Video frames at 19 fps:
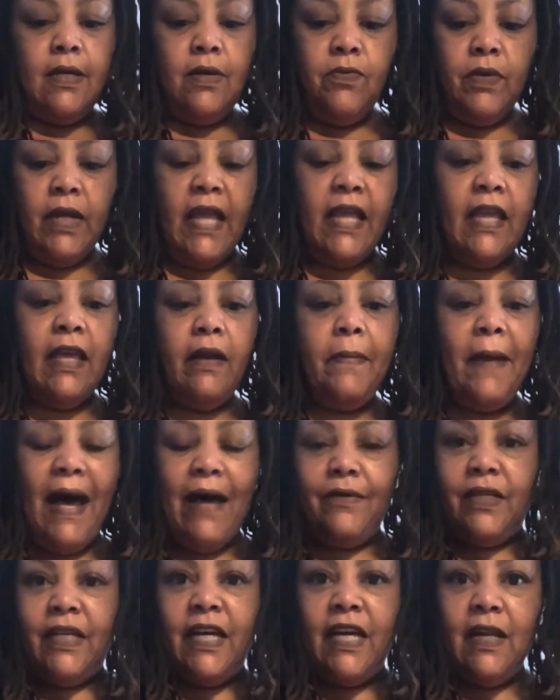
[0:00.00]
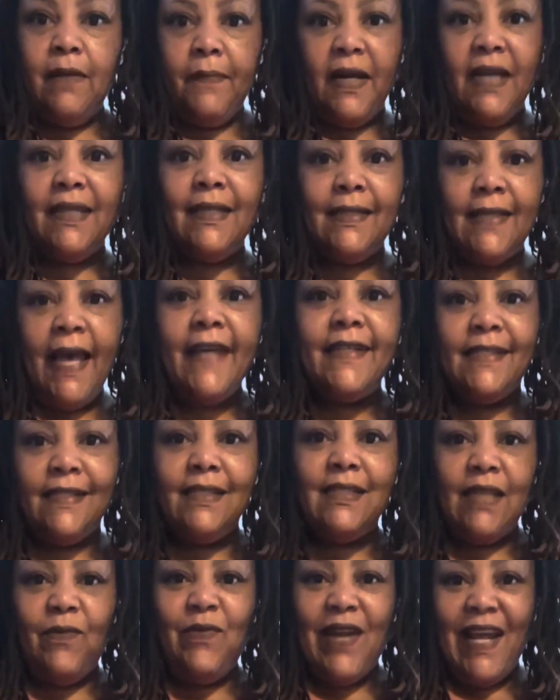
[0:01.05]
When they get about done, I'm gonna taste and
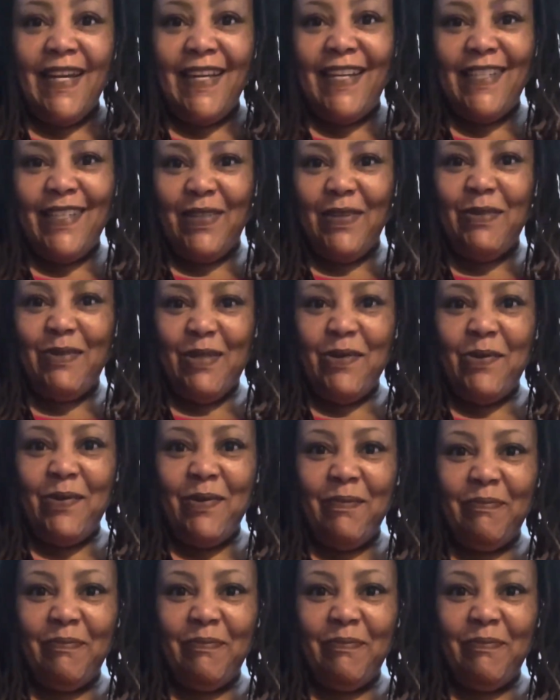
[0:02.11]
see what I need to do to them.